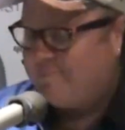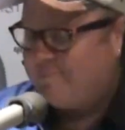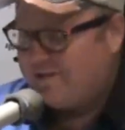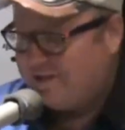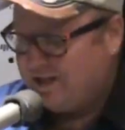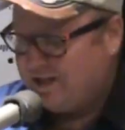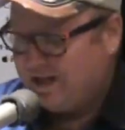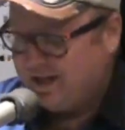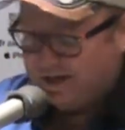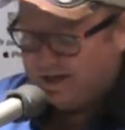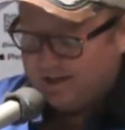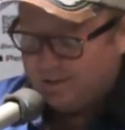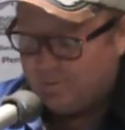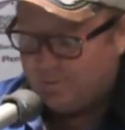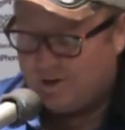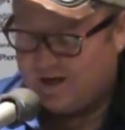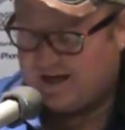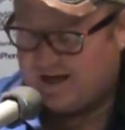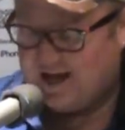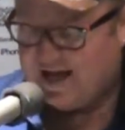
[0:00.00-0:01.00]
particular
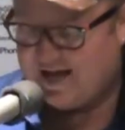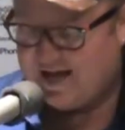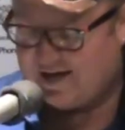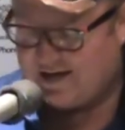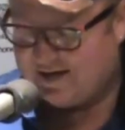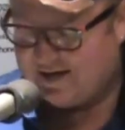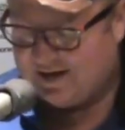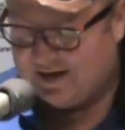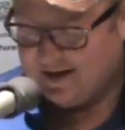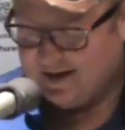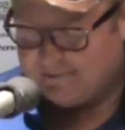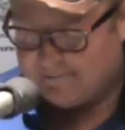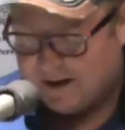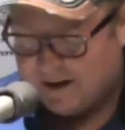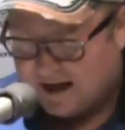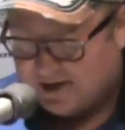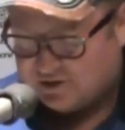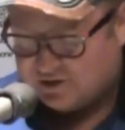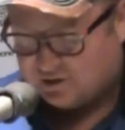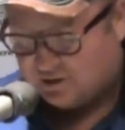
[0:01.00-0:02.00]
weekend,
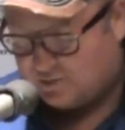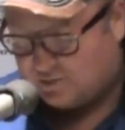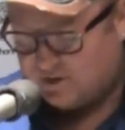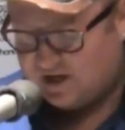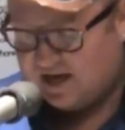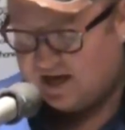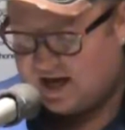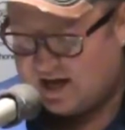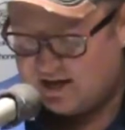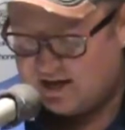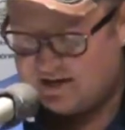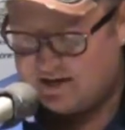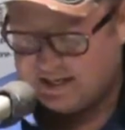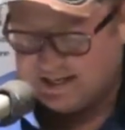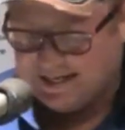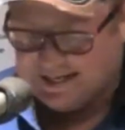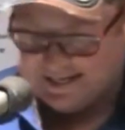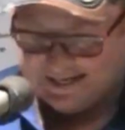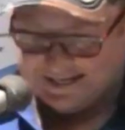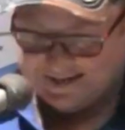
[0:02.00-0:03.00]
March long
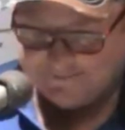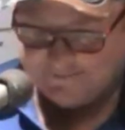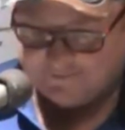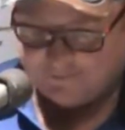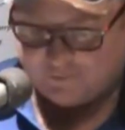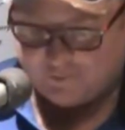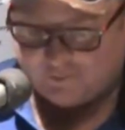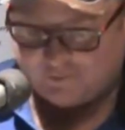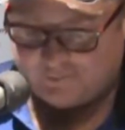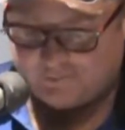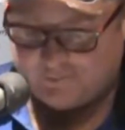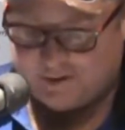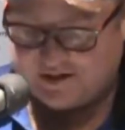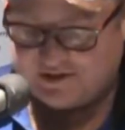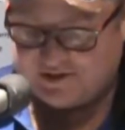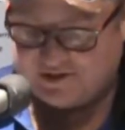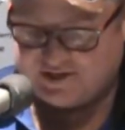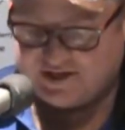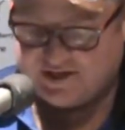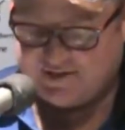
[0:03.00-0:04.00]
weekend for
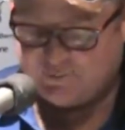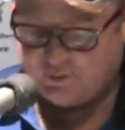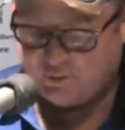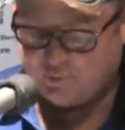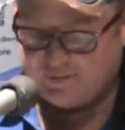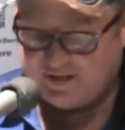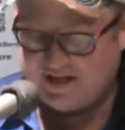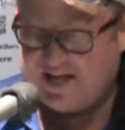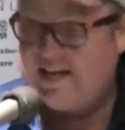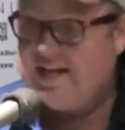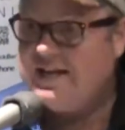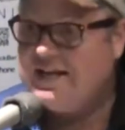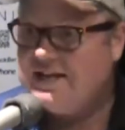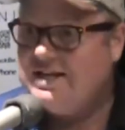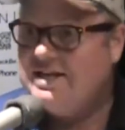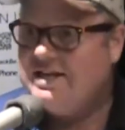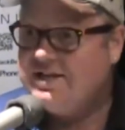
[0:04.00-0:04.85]
Motor City will be